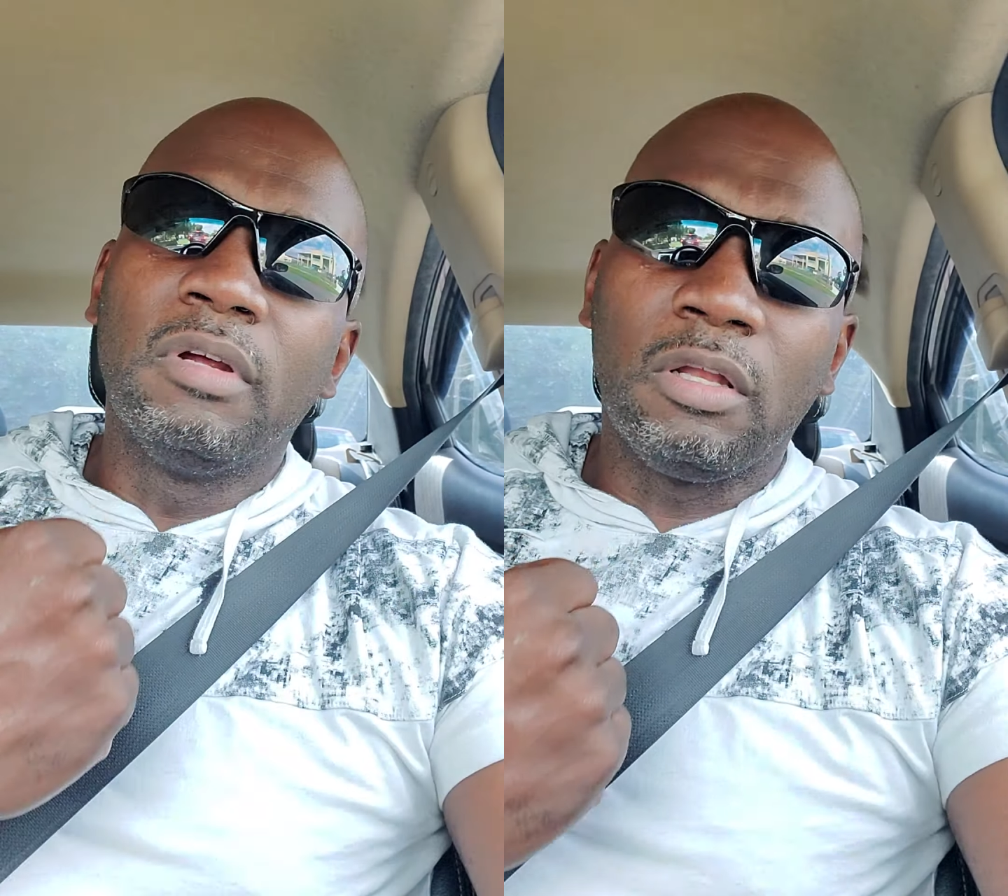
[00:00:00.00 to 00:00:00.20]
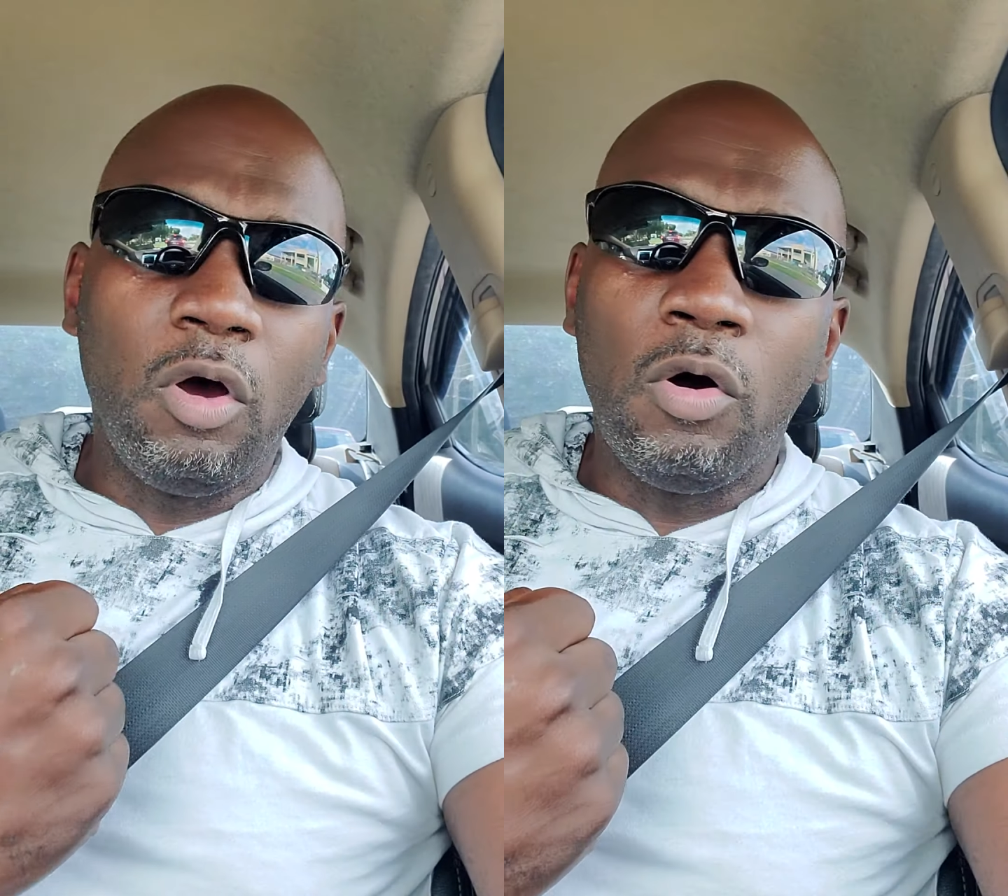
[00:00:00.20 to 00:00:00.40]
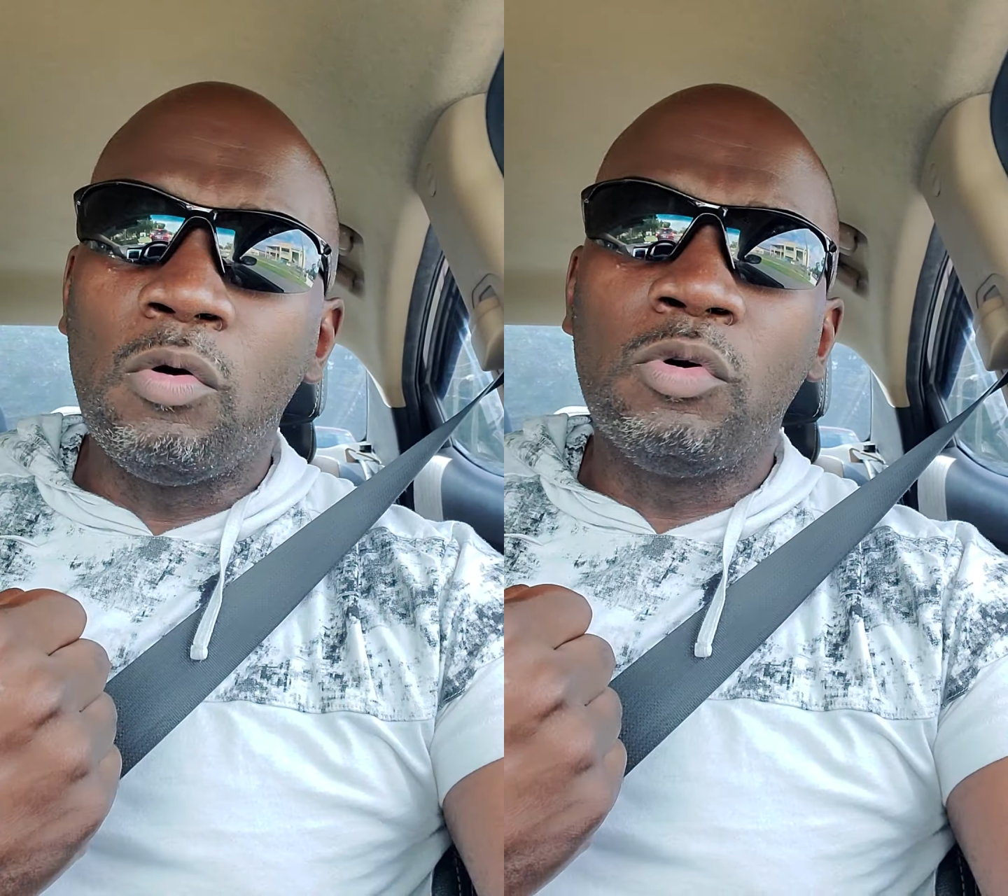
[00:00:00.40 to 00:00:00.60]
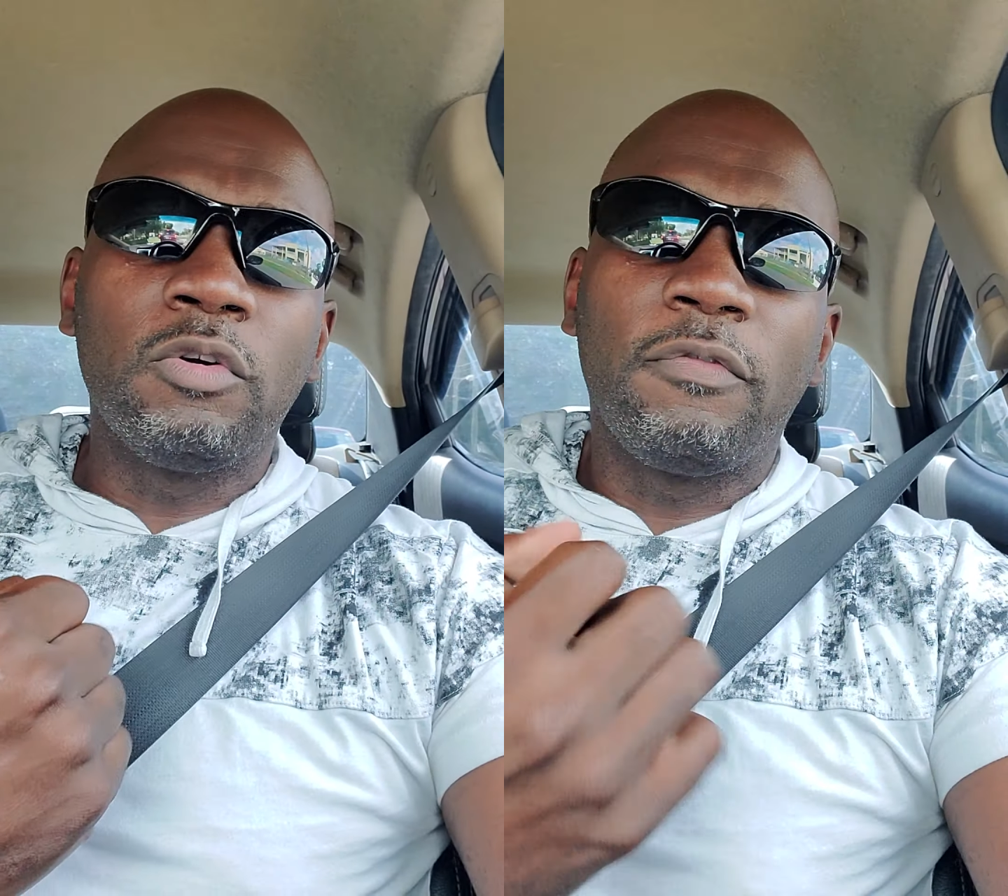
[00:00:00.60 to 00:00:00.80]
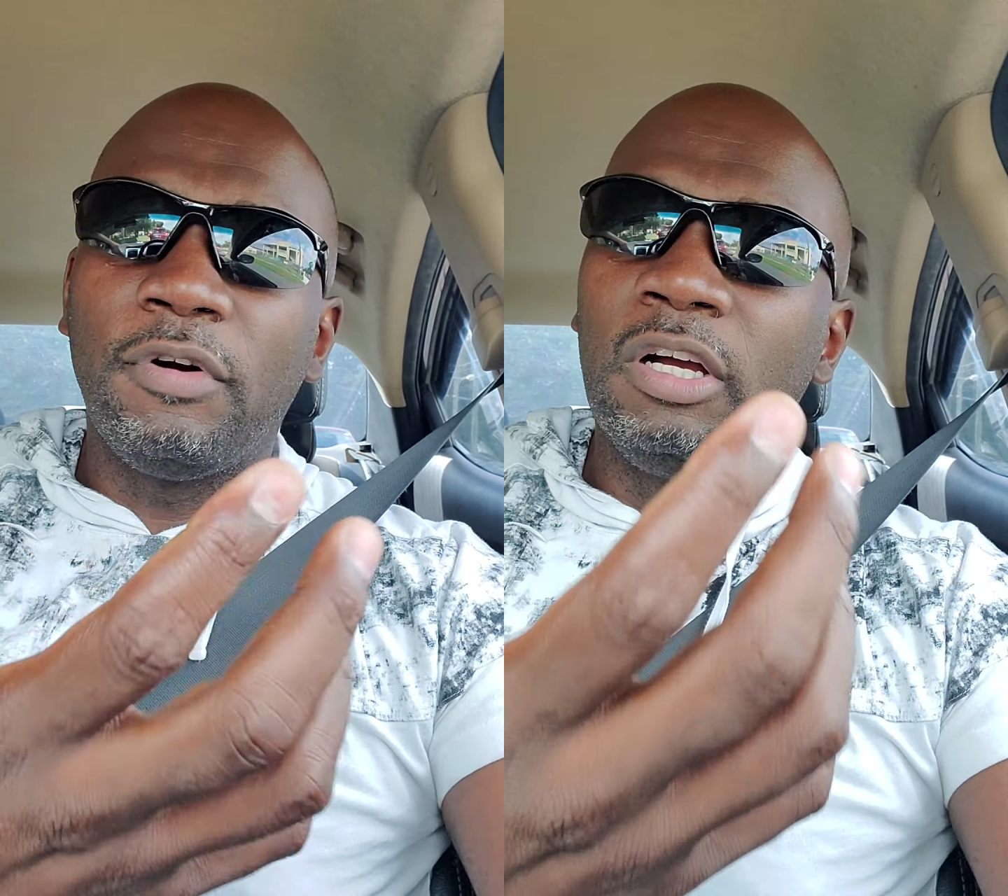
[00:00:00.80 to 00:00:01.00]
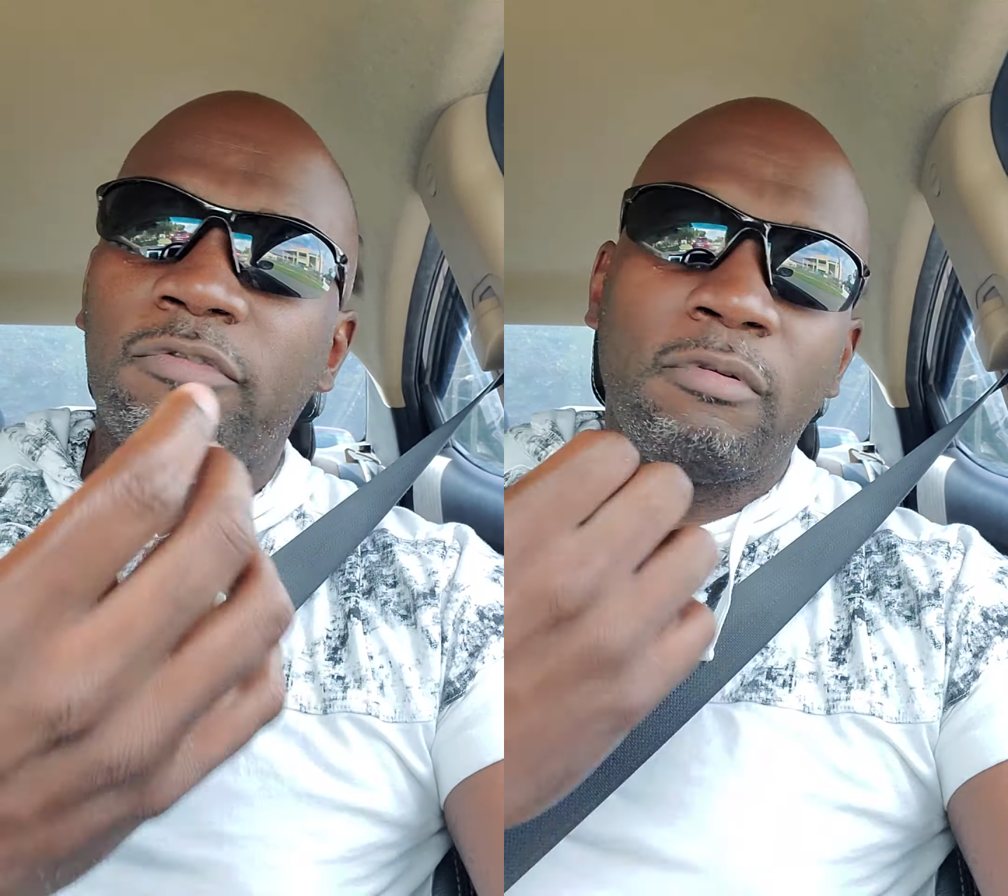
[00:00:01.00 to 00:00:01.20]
a loan or funds